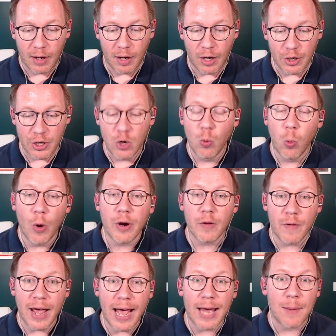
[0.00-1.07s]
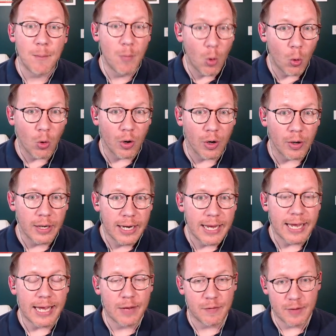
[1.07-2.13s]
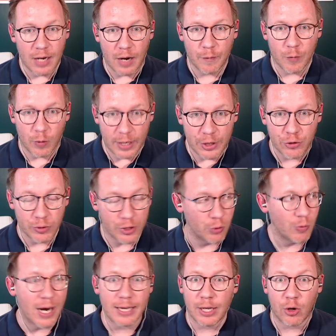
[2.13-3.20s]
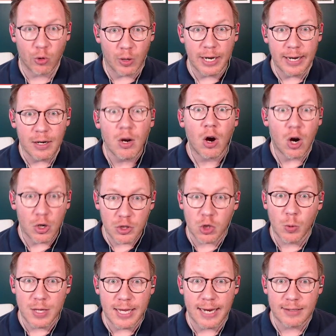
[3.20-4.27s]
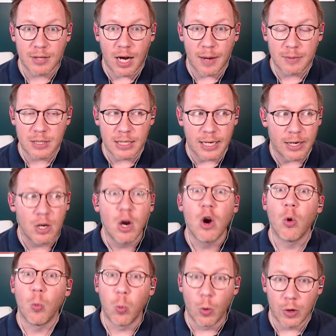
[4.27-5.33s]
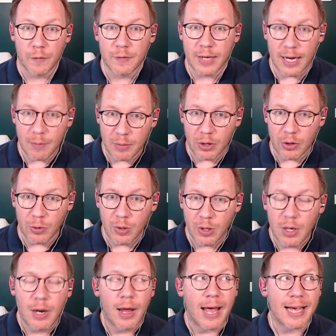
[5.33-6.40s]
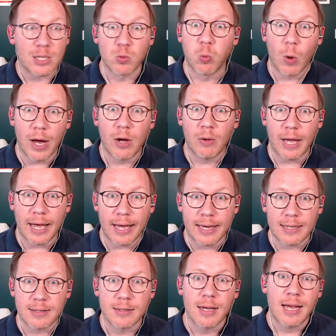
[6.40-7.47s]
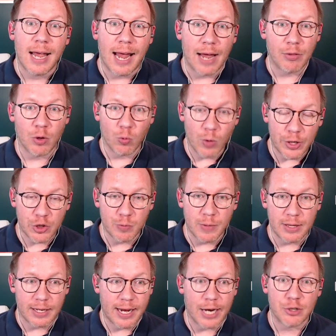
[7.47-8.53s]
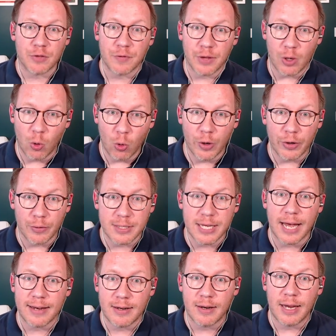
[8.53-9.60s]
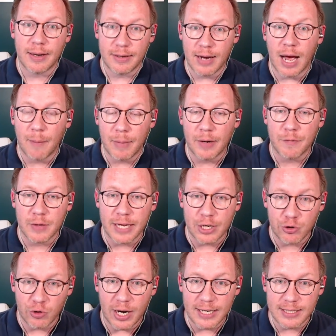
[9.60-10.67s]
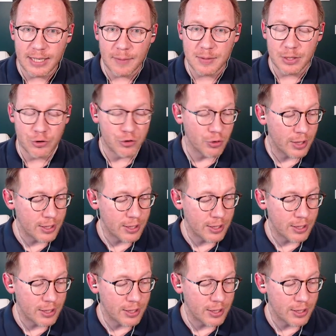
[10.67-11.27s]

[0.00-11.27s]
You would have had more if not for injury. Riley Green, also in that top 10, would have debuted, as well as Andy Rutschman, the catcher for the Orioles, had it not been for that triceps injury.